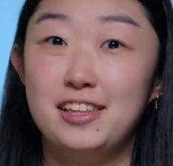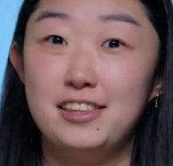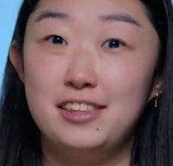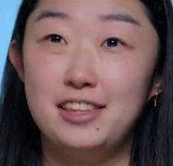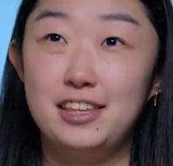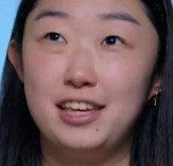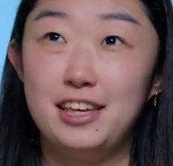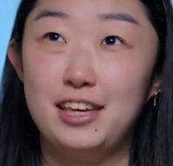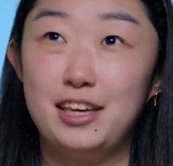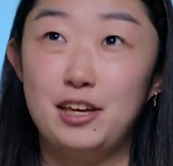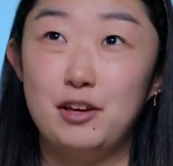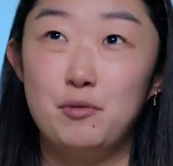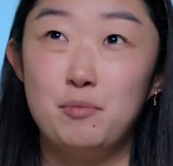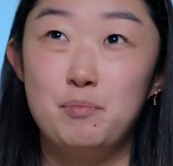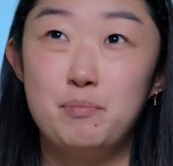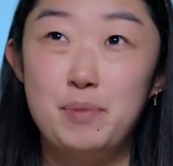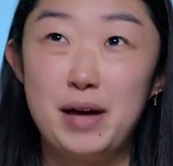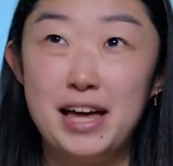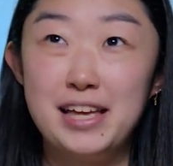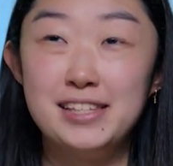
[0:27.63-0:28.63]
the
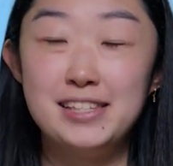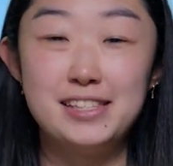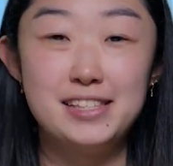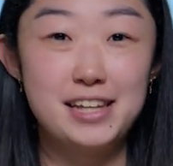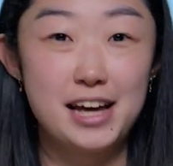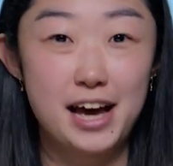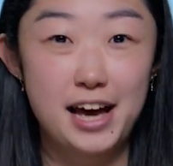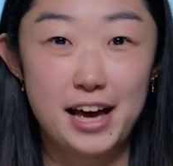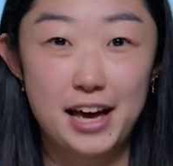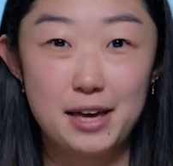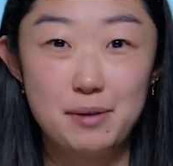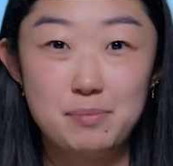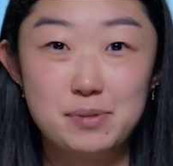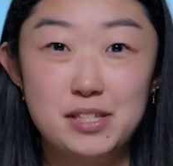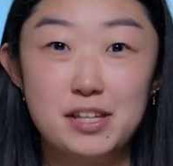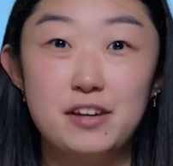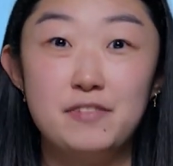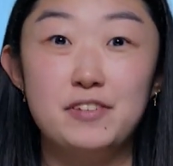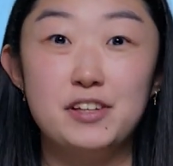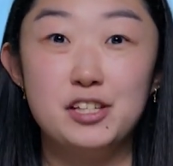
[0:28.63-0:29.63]
best types
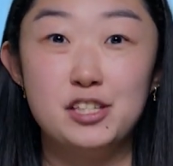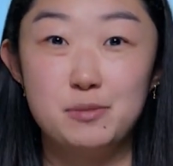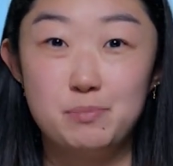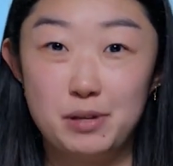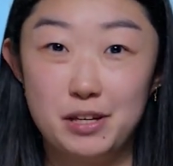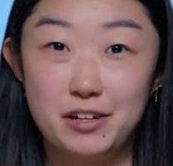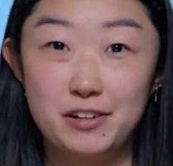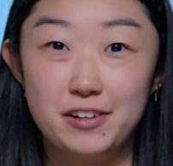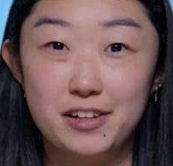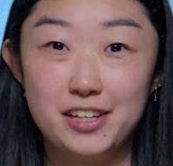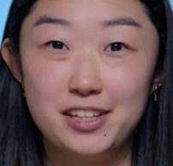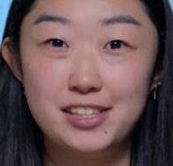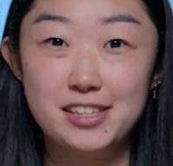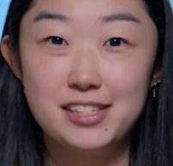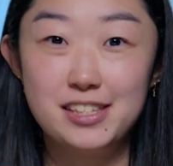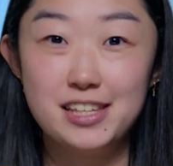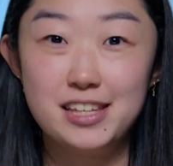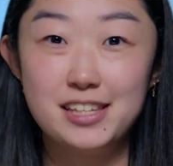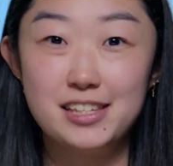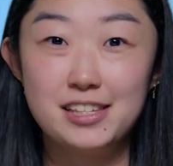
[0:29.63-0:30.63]
of
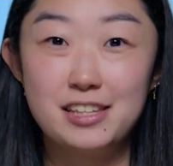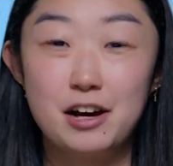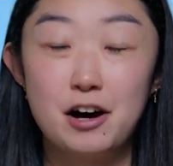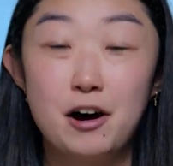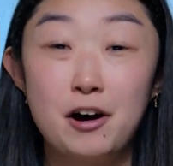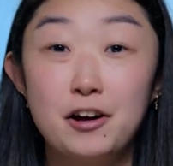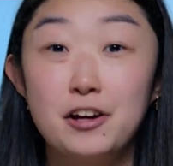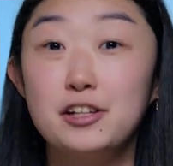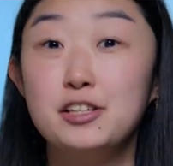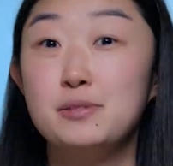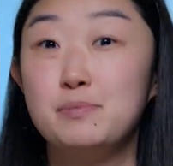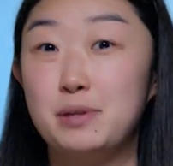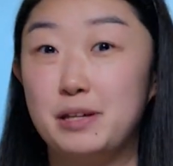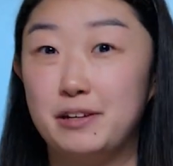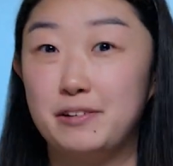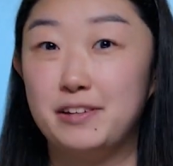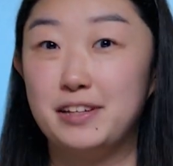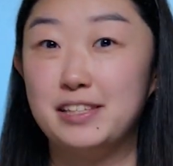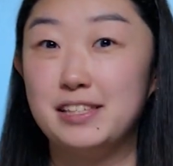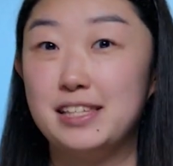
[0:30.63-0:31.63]
experiences are
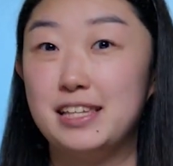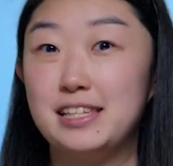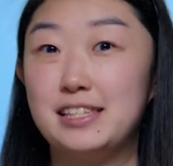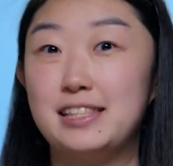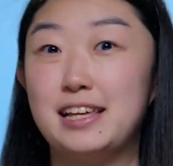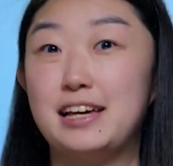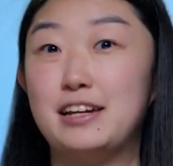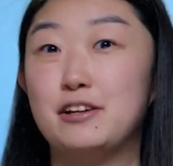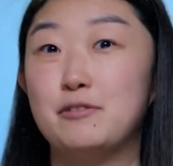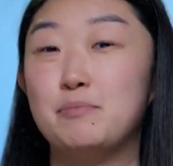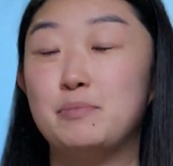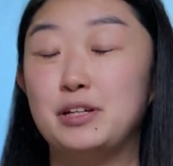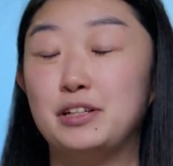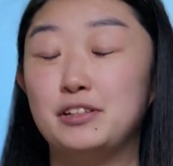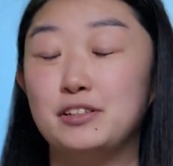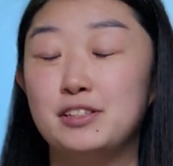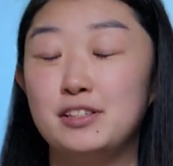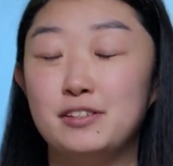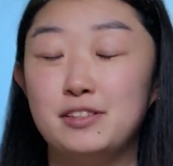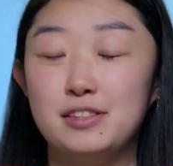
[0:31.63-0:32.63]
experiences that are
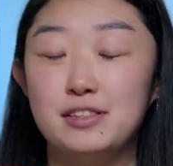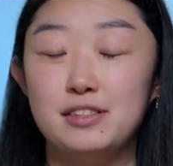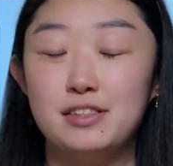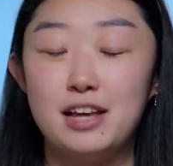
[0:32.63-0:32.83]
built